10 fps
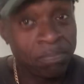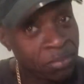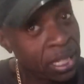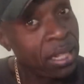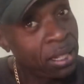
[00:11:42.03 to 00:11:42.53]

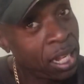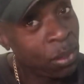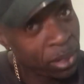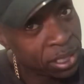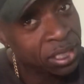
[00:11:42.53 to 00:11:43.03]
yeah, high
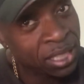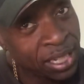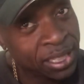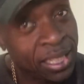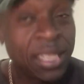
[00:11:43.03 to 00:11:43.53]
wage
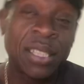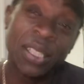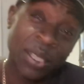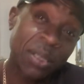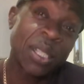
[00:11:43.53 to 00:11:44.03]
society,
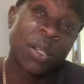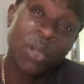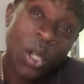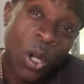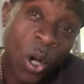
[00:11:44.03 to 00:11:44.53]
so
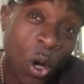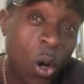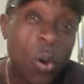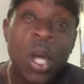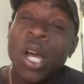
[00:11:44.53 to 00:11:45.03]

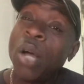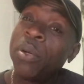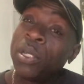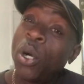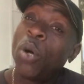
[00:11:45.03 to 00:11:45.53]
or are
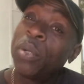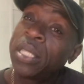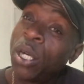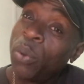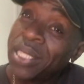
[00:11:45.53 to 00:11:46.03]
we
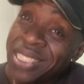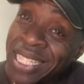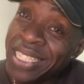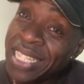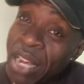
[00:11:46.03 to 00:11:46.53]
just going
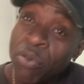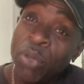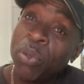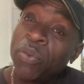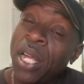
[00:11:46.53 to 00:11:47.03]
to carry on
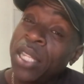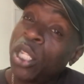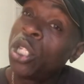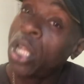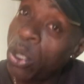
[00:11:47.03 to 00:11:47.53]
with like the
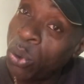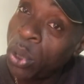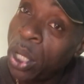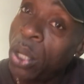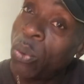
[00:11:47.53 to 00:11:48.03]
low
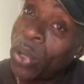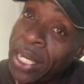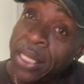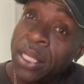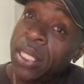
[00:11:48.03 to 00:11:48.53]
wage
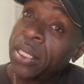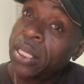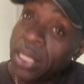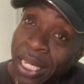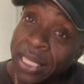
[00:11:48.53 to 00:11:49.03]

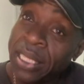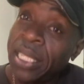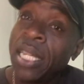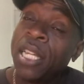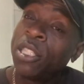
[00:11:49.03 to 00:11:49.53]
society?
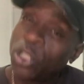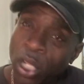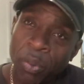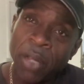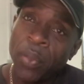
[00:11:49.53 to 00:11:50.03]
Do you know what
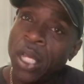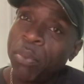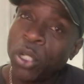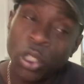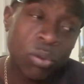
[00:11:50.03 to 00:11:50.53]
I mean?
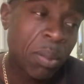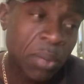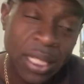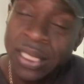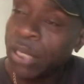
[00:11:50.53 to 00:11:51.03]
Because remember they
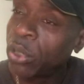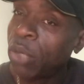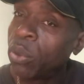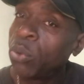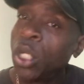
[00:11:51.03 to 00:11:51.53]
said
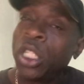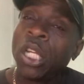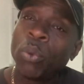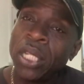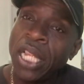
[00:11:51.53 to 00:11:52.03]
we
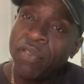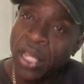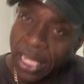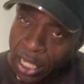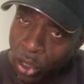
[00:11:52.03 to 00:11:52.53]
leave the
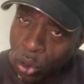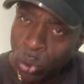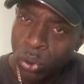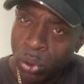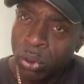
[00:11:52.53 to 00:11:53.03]
EU,
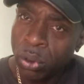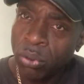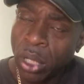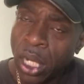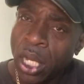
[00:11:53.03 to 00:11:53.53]

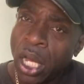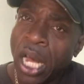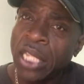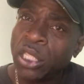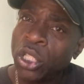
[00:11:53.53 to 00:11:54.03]
right,
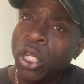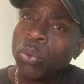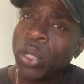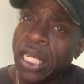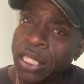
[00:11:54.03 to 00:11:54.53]
and
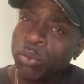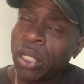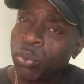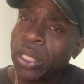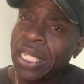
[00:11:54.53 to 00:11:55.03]

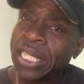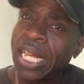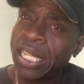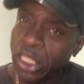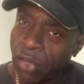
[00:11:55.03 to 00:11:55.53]
we're gonna get
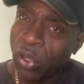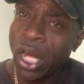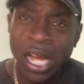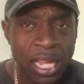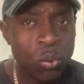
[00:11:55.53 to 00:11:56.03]
ourselves a
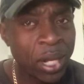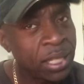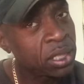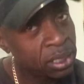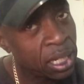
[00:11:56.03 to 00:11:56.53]
high wage
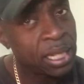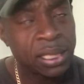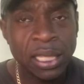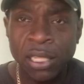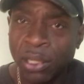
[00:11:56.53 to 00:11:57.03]
society,